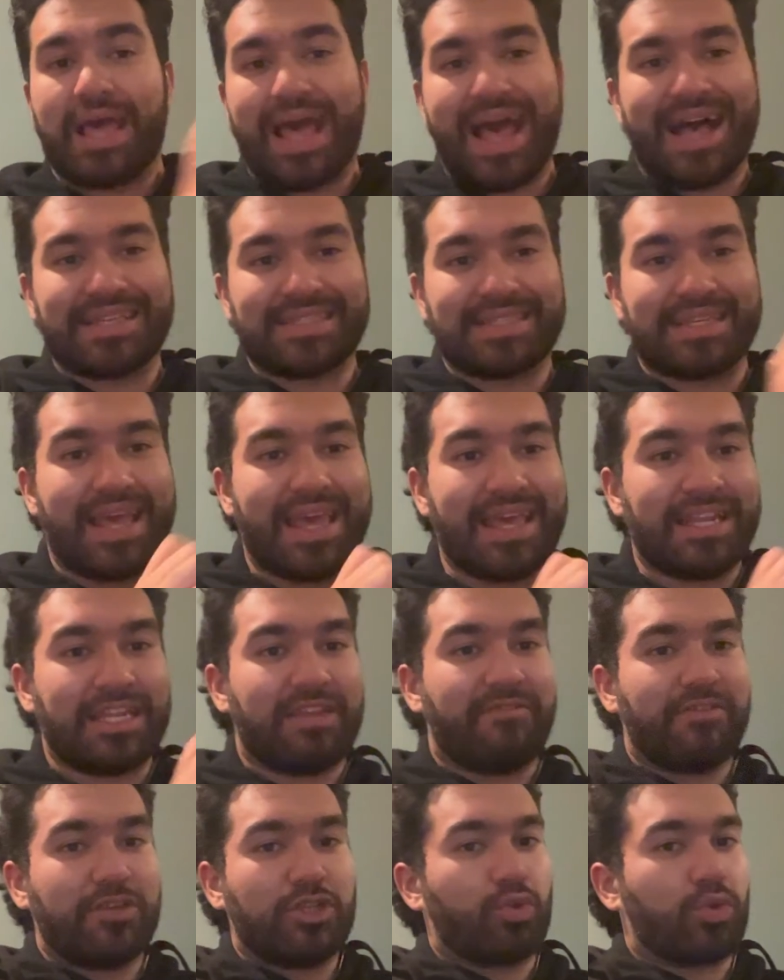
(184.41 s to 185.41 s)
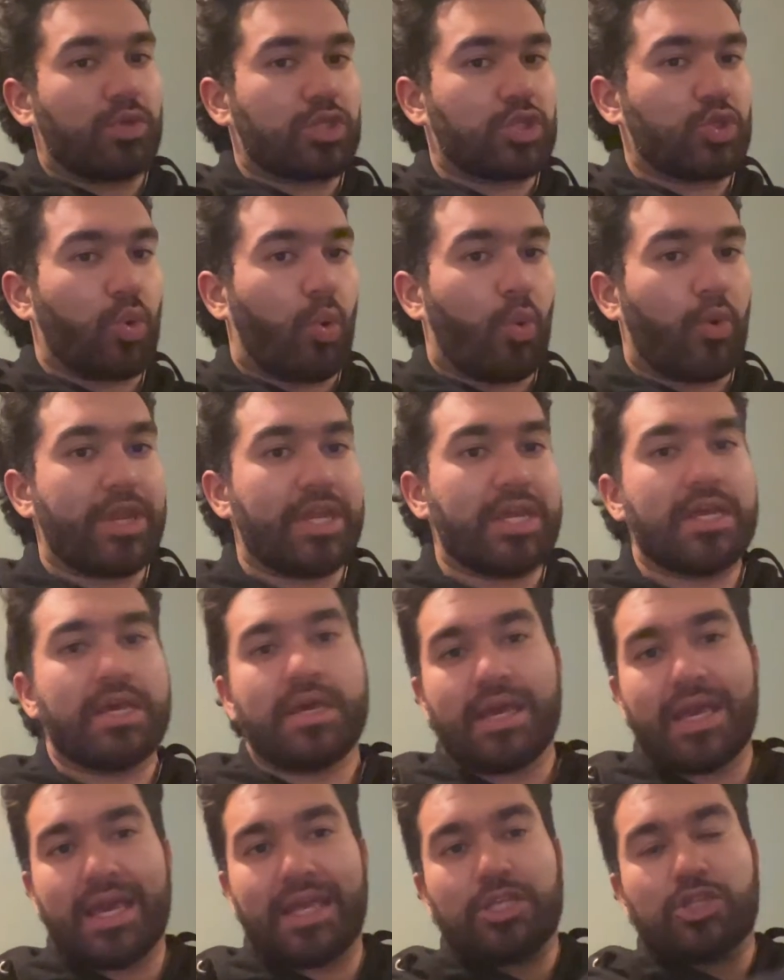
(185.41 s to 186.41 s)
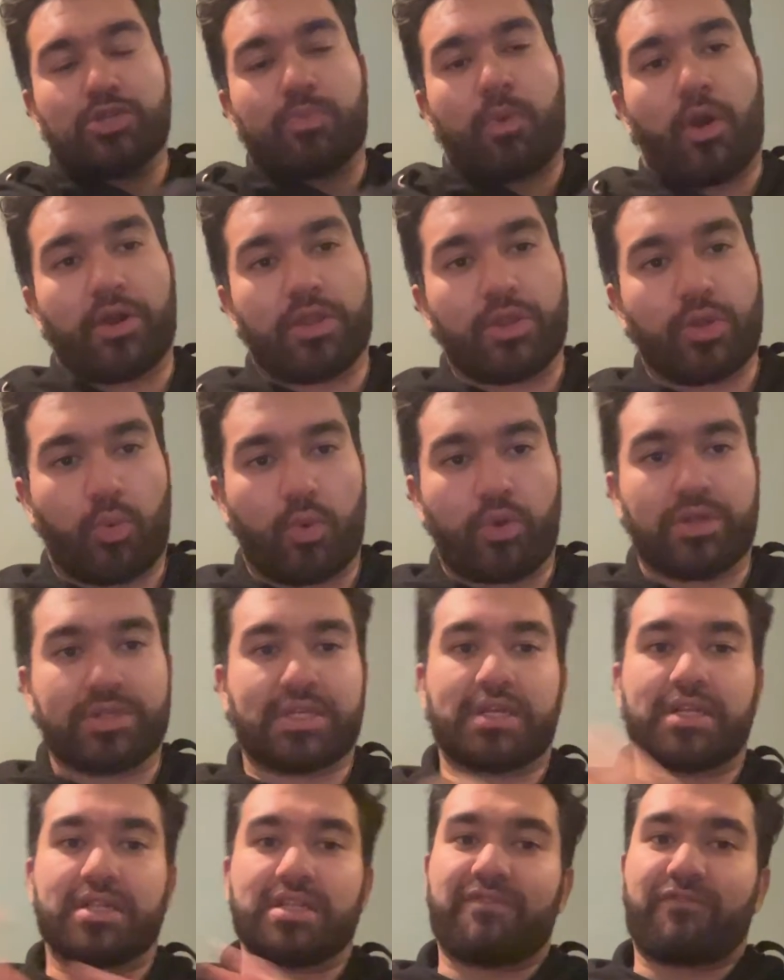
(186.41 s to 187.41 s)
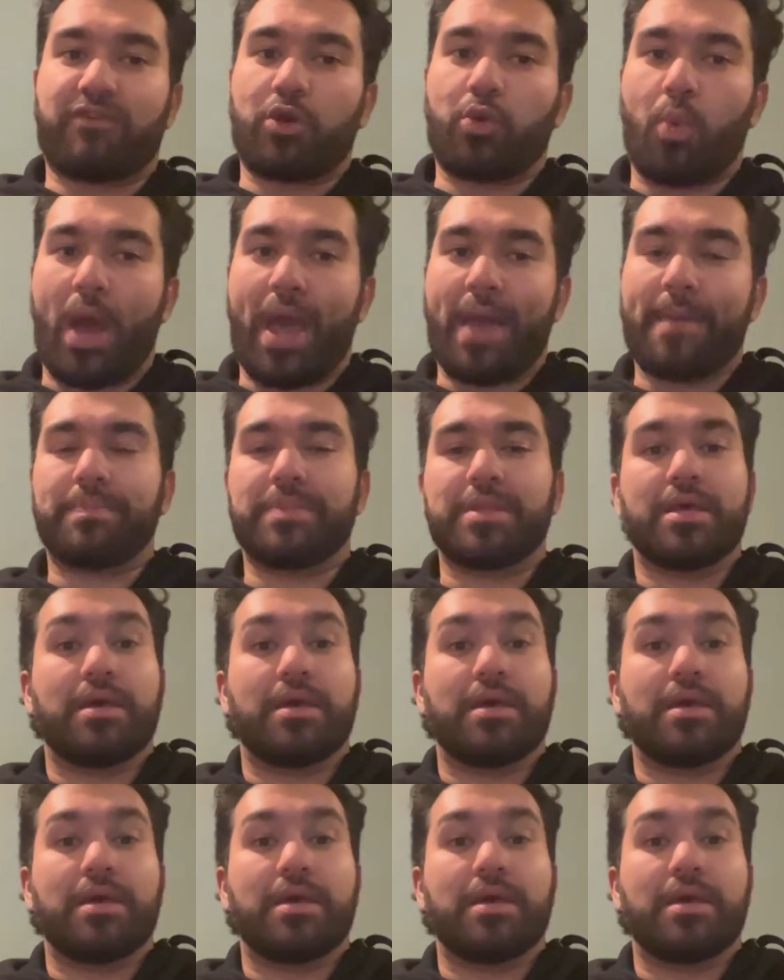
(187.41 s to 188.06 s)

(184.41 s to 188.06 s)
as an individual story in each part of the world in a different way.